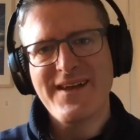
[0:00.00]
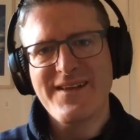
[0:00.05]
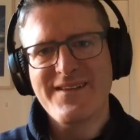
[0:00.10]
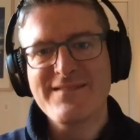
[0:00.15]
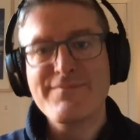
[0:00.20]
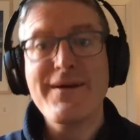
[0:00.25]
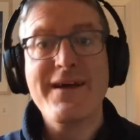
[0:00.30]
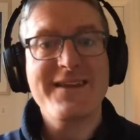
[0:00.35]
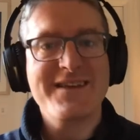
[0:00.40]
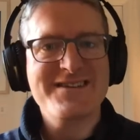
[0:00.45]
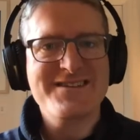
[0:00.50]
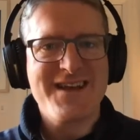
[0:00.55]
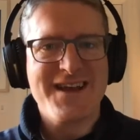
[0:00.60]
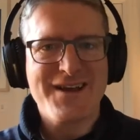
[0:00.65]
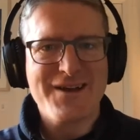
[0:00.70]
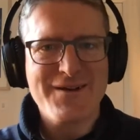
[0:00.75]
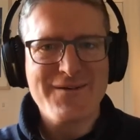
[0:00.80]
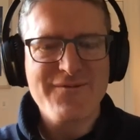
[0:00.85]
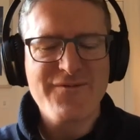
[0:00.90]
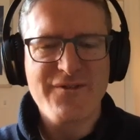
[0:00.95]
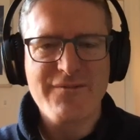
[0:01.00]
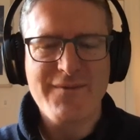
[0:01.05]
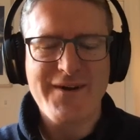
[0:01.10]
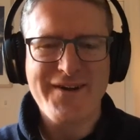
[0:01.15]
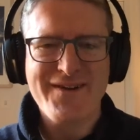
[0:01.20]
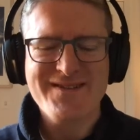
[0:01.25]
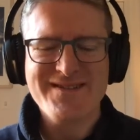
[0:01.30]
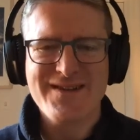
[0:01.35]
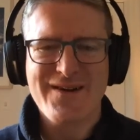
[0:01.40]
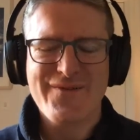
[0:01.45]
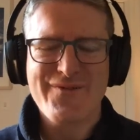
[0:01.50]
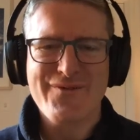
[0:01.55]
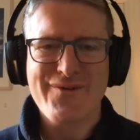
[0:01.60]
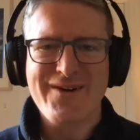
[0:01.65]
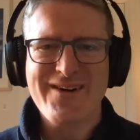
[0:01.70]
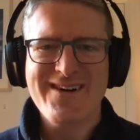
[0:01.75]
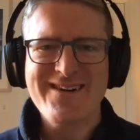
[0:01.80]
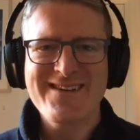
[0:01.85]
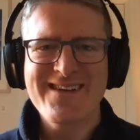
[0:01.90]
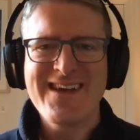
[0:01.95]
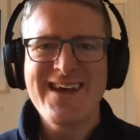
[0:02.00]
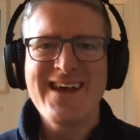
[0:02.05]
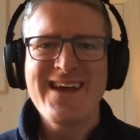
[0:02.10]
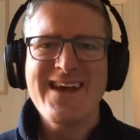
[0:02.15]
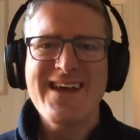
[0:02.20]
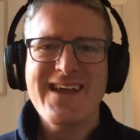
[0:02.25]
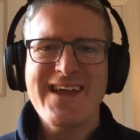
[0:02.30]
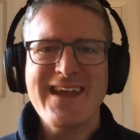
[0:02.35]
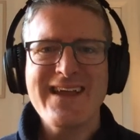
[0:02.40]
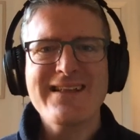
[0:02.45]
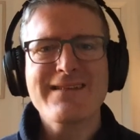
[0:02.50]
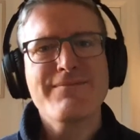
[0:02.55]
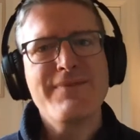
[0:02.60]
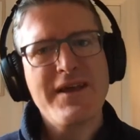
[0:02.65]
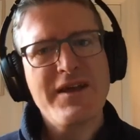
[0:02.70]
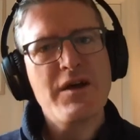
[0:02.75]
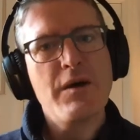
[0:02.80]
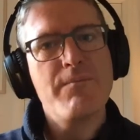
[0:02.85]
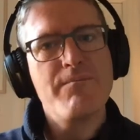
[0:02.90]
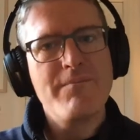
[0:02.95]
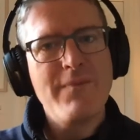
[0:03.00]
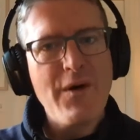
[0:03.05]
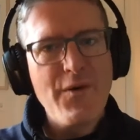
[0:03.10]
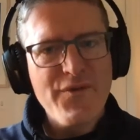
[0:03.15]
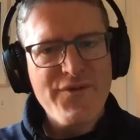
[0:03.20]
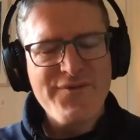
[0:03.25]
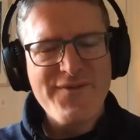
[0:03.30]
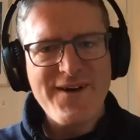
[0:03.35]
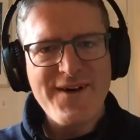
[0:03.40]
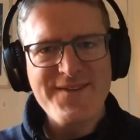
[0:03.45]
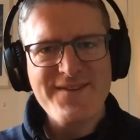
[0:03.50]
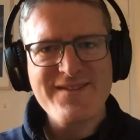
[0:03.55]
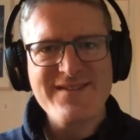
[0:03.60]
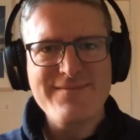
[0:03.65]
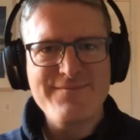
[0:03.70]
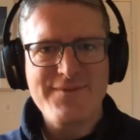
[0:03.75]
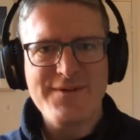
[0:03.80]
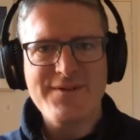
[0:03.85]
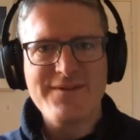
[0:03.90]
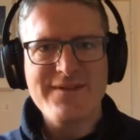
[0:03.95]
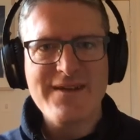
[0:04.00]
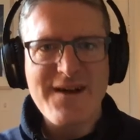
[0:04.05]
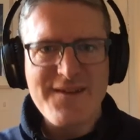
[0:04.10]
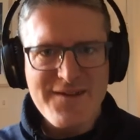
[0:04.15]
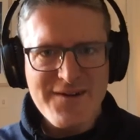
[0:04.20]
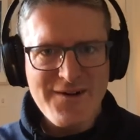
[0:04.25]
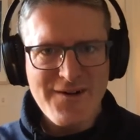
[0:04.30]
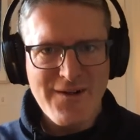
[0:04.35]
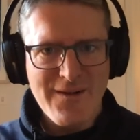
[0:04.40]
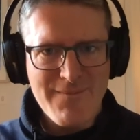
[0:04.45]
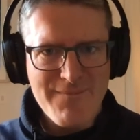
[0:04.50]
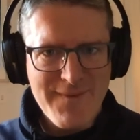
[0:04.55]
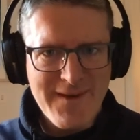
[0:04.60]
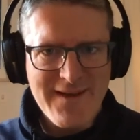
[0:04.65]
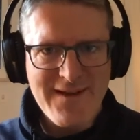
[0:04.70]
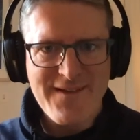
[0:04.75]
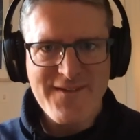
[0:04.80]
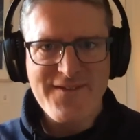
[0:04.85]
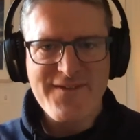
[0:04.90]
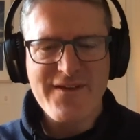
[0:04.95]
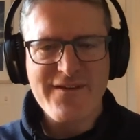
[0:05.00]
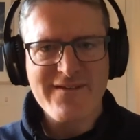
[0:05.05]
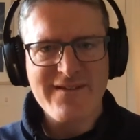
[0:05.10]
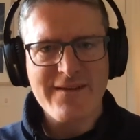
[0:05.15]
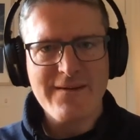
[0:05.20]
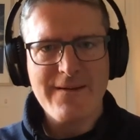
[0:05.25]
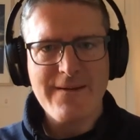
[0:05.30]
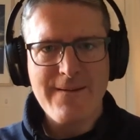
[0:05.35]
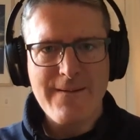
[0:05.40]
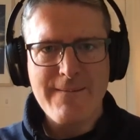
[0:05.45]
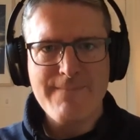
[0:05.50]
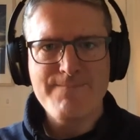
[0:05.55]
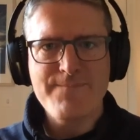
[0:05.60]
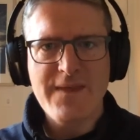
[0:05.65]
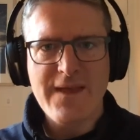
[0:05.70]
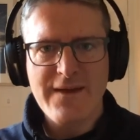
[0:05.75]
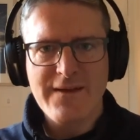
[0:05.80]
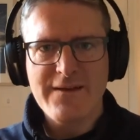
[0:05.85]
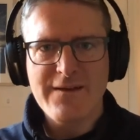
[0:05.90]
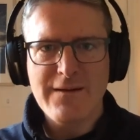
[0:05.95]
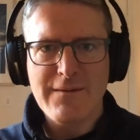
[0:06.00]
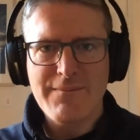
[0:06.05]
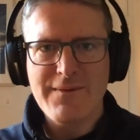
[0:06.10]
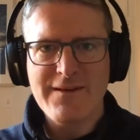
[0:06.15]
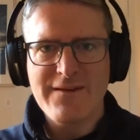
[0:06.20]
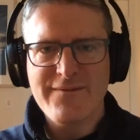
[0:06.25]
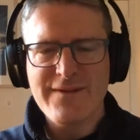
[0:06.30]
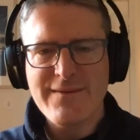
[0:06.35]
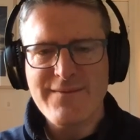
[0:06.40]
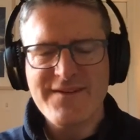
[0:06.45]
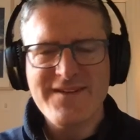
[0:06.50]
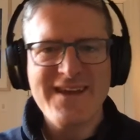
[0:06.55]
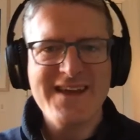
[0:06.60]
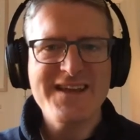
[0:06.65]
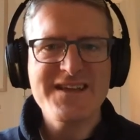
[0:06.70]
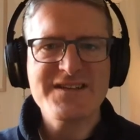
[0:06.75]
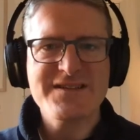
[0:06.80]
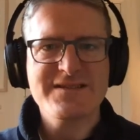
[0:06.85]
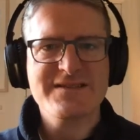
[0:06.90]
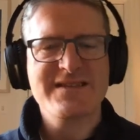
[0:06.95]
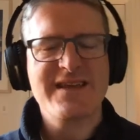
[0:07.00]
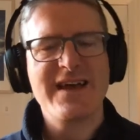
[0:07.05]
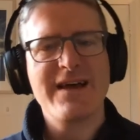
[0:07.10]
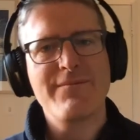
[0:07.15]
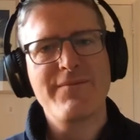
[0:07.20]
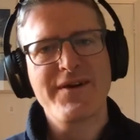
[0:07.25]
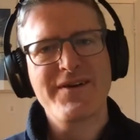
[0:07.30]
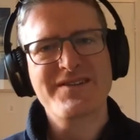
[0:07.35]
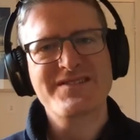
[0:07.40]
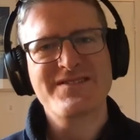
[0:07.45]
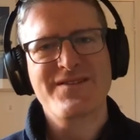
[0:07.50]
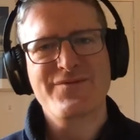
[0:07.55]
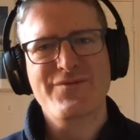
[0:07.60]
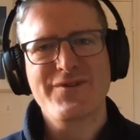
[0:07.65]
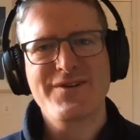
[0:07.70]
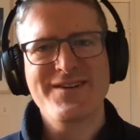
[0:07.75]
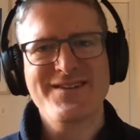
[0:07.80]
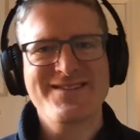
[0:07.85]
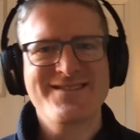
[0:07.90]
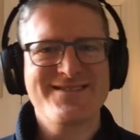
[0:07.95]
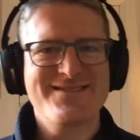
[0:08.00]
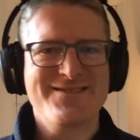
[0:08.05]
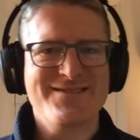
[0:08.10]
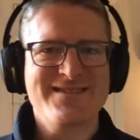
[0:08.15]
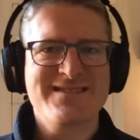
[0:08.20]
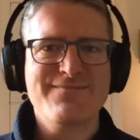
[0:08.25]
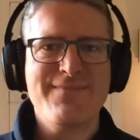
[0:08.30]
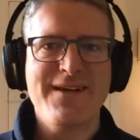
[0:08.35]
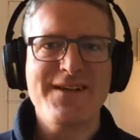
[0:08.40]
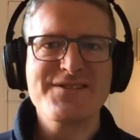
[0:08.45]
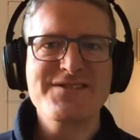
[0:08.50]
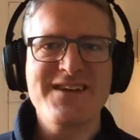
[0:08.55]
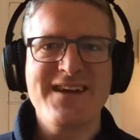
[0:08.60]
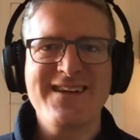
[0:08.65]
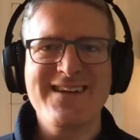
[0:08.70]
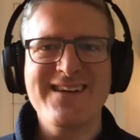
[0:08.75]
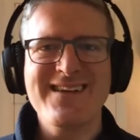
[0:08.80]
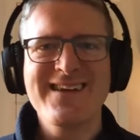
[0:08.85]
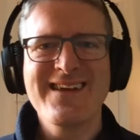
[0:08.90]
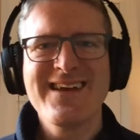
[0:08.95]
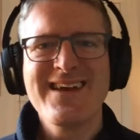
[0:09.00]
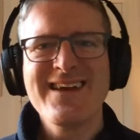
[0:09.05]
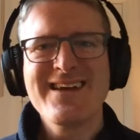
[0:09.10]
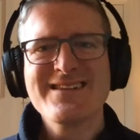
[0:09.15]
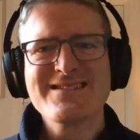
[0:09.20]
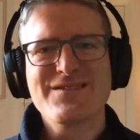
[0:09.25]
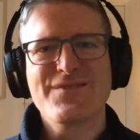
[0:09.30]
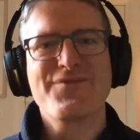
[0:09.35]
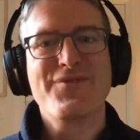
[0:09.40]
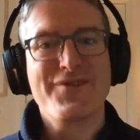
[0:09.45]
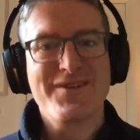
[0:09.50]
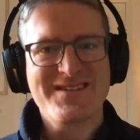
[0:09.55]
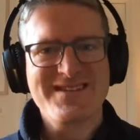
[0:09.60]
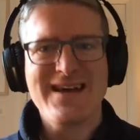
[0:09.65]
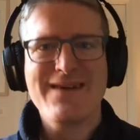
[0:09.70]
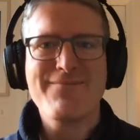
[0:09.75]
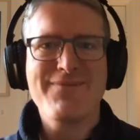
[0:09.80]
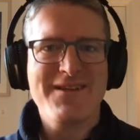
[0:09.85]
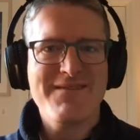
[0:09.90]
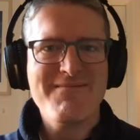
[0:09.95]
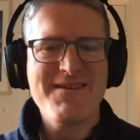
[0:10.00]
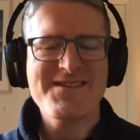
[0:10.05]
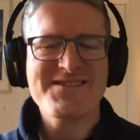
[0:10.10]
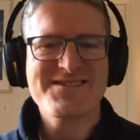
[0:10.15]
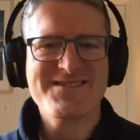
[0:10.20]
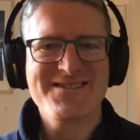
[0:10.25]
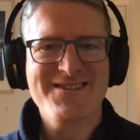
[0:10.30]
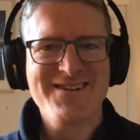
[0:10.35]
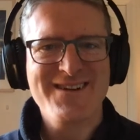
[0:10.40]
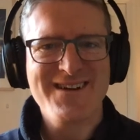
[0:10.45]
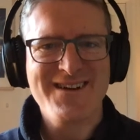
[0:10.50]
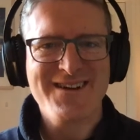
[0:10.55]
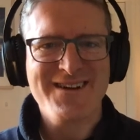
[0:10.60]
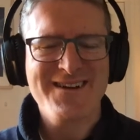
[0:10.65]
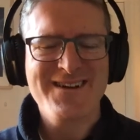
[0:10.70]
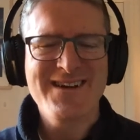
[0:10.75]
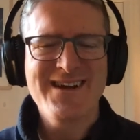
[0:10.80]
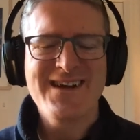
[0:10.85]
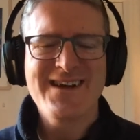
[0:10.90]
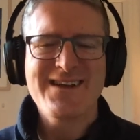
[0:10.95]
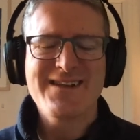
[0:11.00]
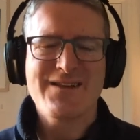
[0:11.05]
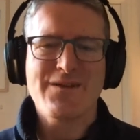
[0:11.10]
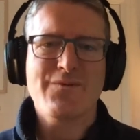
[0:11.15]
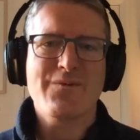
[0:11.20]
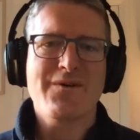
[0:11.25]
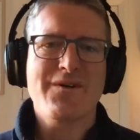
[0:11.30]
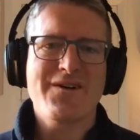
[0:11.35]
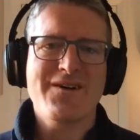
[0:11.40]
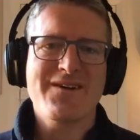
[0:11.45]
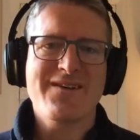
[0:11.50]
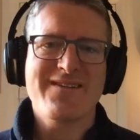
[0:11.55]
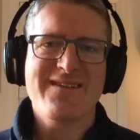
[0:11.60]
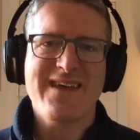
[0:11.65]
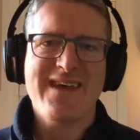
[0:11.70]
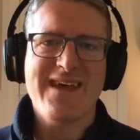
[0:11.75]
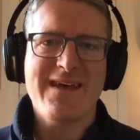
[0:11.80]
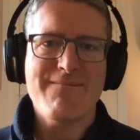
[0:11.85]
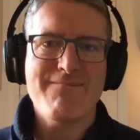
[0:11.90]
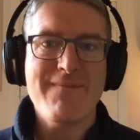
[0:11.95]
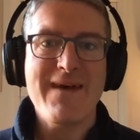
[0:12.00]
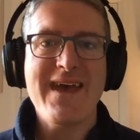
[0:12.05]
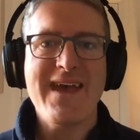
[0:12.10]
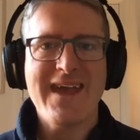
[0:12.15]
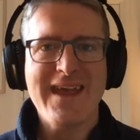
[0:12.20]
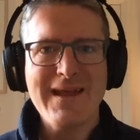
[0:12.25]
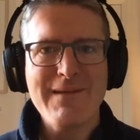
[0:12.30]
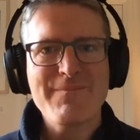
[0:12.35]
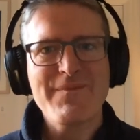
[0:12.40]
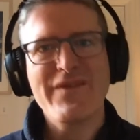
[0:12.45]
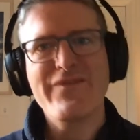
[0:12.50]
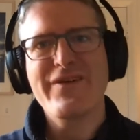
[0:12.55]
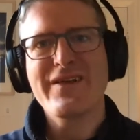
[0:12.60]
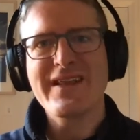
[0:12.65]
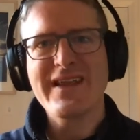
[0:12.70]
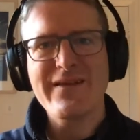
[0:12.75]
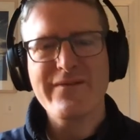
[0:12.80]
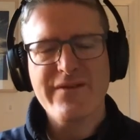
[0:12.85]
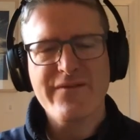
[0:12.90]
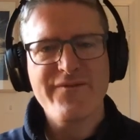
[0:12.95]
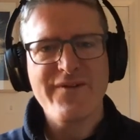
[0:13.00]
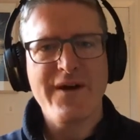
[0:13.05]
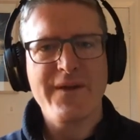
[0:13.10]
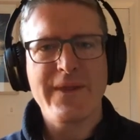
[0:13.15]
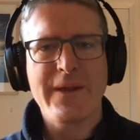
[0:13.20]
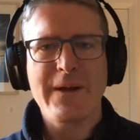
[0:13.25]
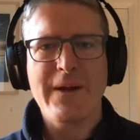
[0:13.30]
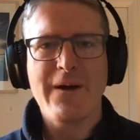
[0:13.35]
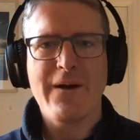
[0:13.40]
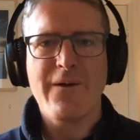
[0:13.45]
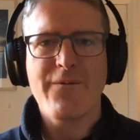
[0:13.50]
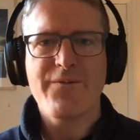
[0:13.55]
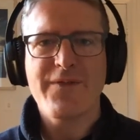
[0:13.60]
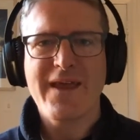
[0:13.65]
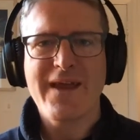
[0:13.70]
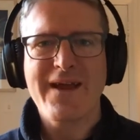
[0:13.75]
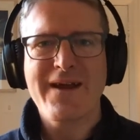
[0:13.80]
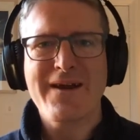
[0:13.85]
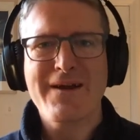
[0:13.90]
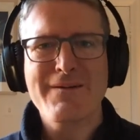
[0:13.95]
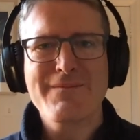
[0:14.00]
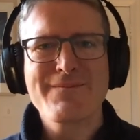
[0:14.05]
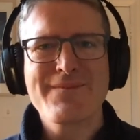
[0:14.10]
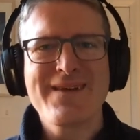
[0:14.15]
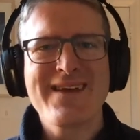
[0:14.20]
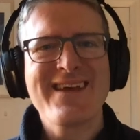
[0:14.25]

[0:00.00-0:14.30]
spelling checker for Microsoft Word. It'll pick up most fadas, but not all, because there's a couple of limitations to how Microsoft Word does spell checking. So, for example, I mentioned earlier the word may. If you leave the fada off there,